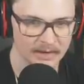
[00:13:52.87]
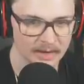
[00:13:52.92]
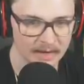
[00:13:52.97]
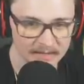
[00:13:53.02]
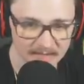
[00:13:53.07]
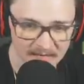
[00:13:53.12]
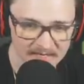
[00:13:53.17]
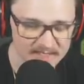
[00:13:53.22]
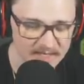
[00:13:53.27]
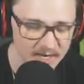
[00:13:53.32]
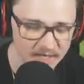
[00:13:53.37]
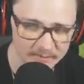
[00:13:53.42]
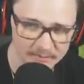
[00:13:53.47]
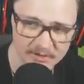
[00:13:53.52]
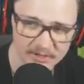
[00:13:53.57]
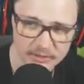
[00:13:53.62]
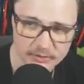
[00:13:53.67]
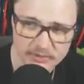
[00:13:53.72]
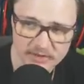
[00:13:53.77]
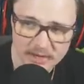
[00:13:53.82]
And that's how you
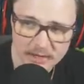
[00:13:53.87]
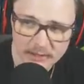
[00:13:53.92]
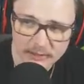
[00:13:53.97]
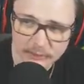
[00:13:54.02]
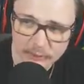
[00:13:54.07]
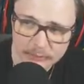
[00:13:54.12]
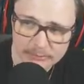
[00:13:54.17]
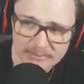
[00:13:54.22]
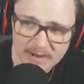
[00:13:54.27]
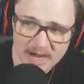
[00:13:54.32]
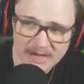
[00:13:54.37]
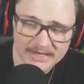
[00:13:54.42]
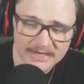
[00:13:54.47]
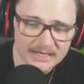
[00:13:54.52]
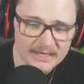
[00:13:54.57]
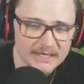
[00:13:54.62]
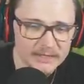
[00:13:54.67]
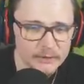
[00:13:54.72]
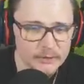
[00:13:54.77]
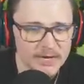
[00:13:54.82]
pitch with Aaron Loup,
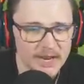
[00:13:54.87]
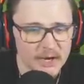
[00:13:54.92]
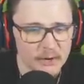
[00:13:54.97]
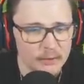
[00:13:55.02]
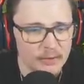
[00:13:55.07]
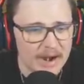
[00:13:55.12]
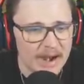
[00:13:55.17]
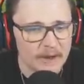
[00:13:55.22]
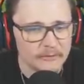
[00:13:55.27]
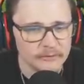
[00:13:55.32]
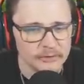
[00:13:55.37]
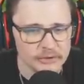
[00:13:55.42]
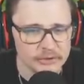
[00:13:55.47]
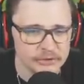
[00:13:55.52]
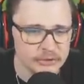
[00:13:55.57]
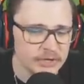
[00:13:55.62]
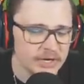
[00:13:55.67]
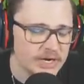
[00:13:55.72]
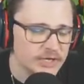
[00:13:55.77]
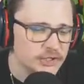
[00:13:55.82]
buddy. You get grounders,
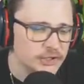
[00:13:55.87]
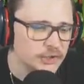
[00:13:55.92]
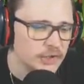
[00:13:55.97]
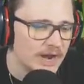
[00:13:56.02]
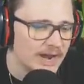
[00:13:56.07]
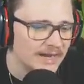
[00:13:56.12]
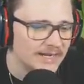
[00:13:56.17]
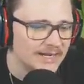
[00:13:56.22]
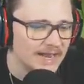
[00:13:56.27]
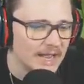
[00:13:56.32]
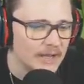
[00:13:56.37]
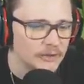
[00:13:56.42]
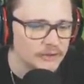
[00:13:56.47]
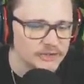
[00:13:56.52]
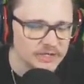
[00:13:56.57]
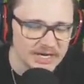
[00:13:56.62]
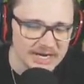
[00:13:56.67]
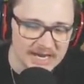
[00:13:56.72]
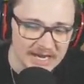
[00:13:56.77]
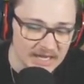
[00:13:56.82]
you get
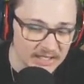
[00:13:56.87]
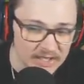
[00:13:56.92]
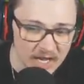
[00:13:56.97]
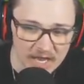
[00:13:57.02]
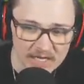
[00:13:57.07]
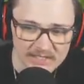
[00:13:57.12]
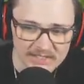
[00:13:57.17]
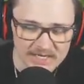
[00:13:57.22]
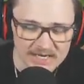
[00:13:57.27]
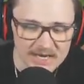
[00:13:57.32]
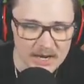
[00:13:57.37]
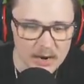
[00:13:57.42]
strikeouts. He does it